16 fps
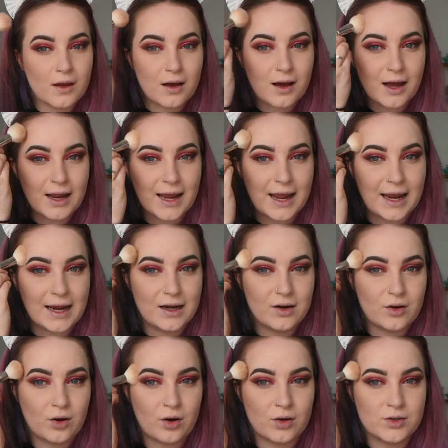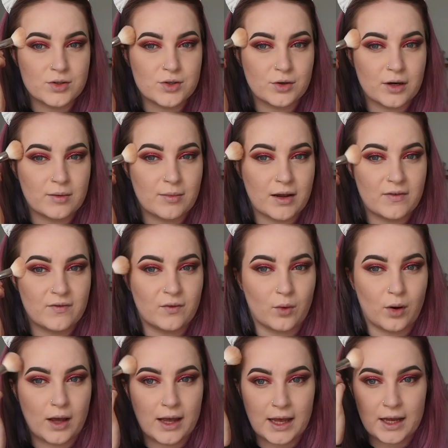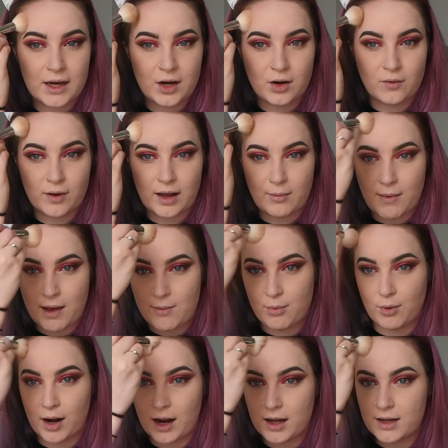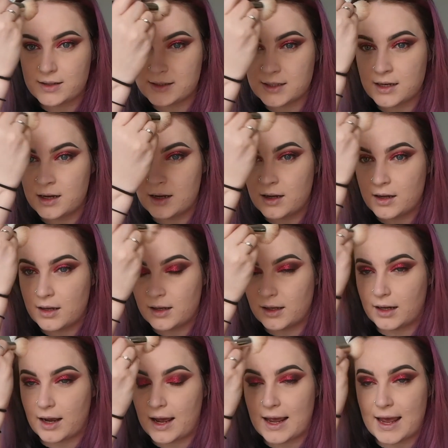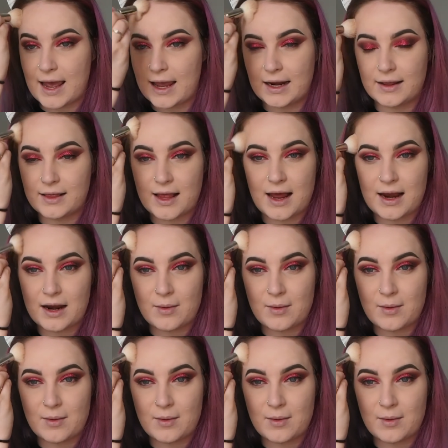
I hate contouring my forehead around my brows. I hate that